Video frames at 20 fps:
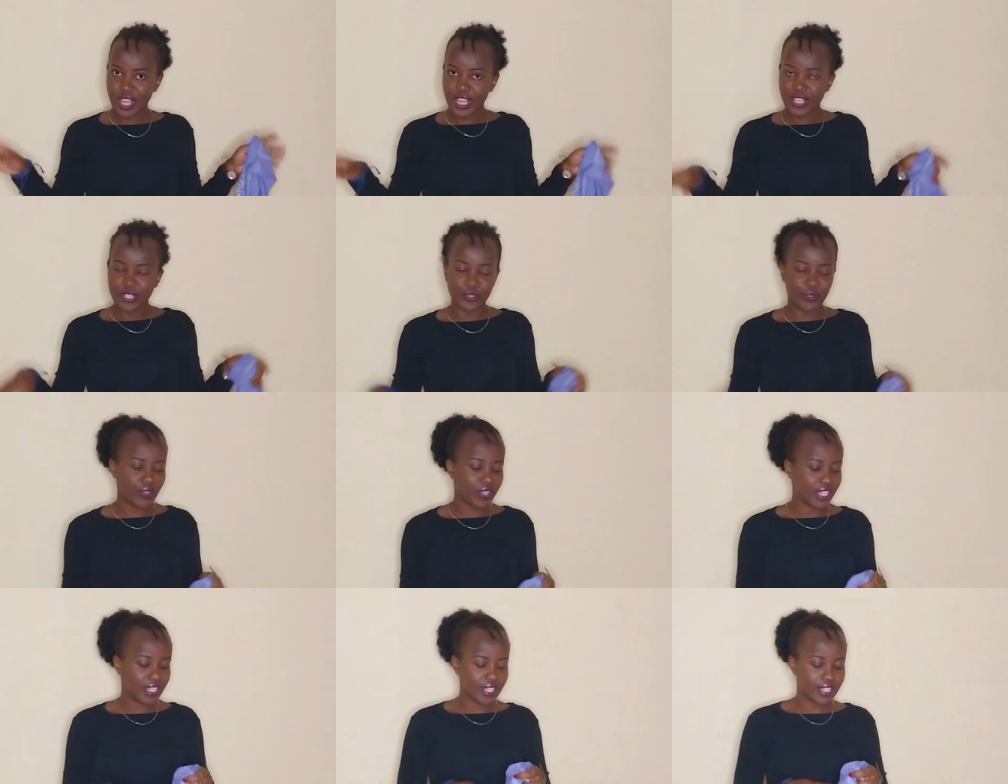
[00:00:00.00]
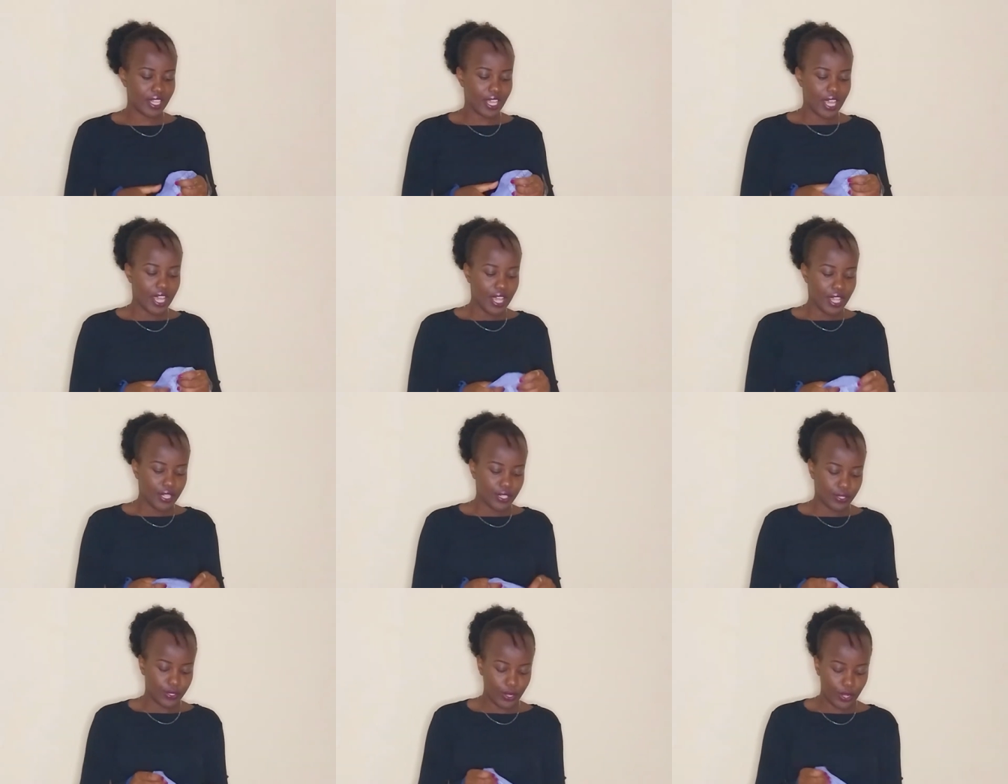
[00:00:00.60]
do this
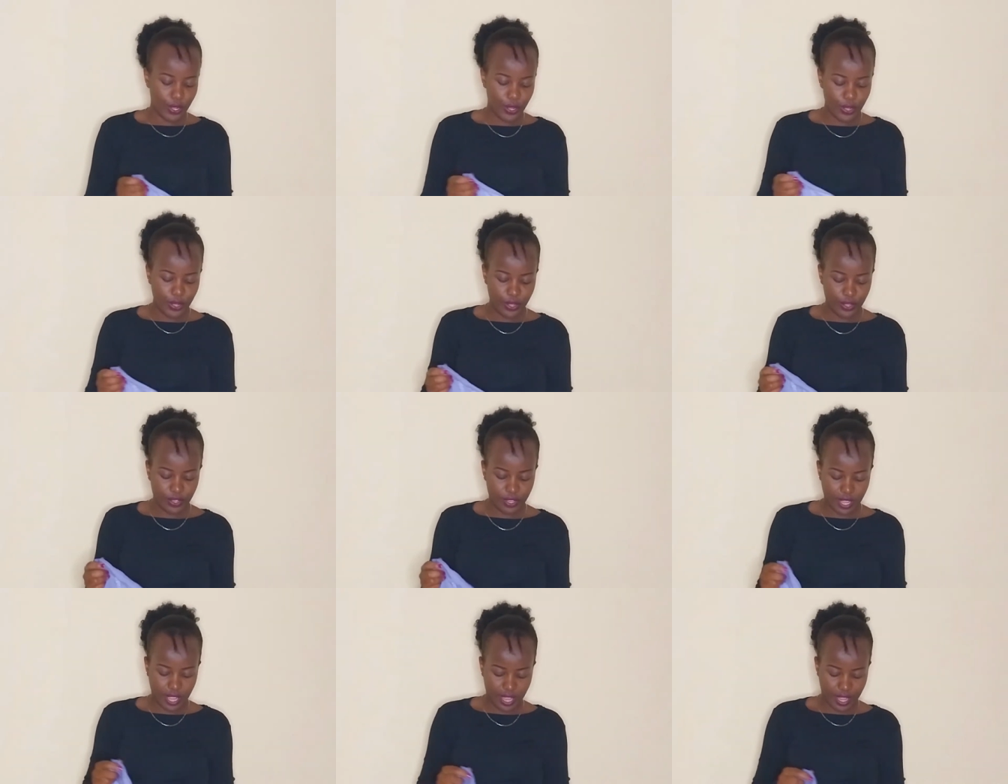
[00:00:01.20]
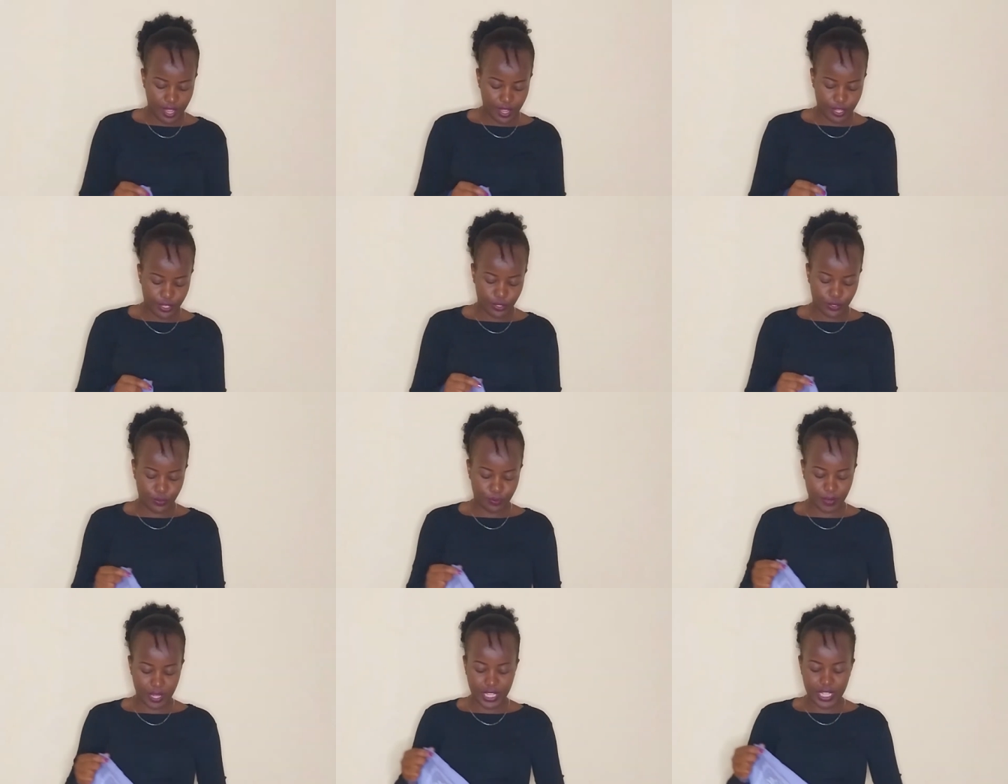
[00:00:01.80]
so uh,
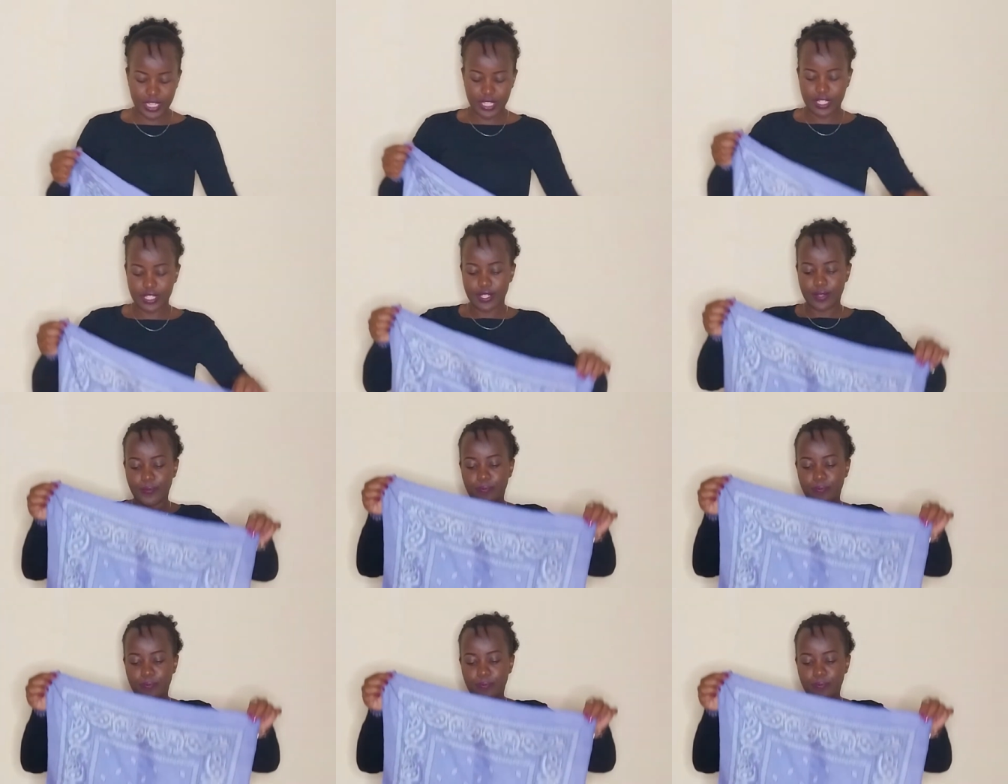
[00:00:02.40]
to make it